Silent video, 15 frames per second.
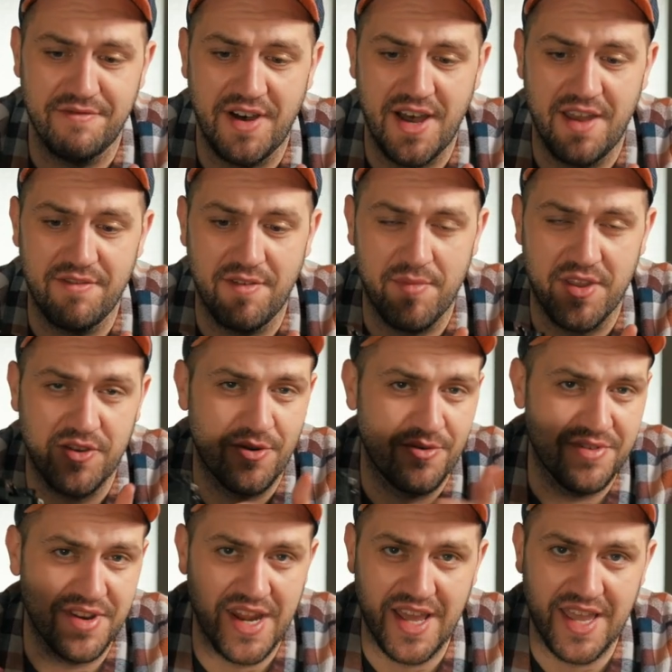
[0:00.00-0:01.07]
I mean, you don't
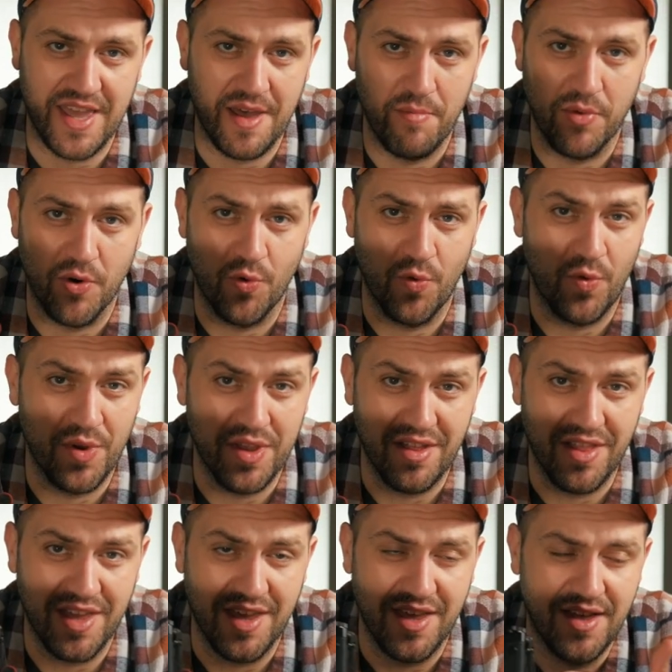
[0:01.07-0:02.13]
need a gimbal
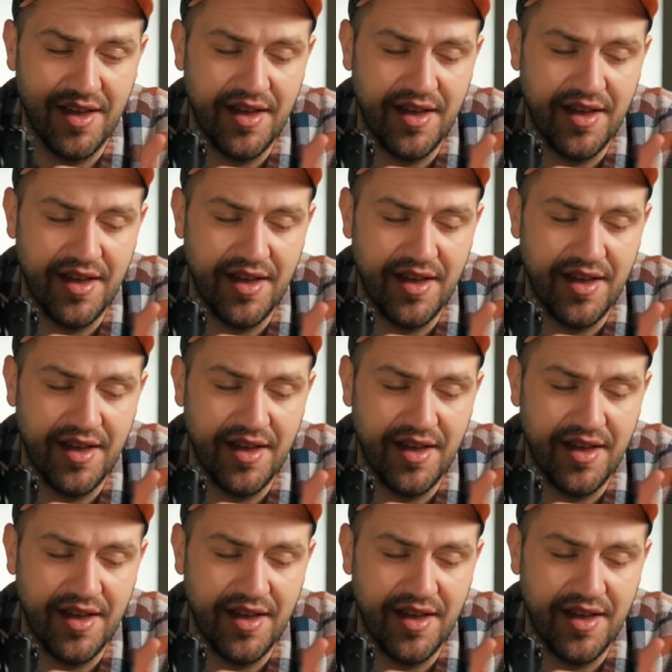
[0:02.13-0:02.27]
really.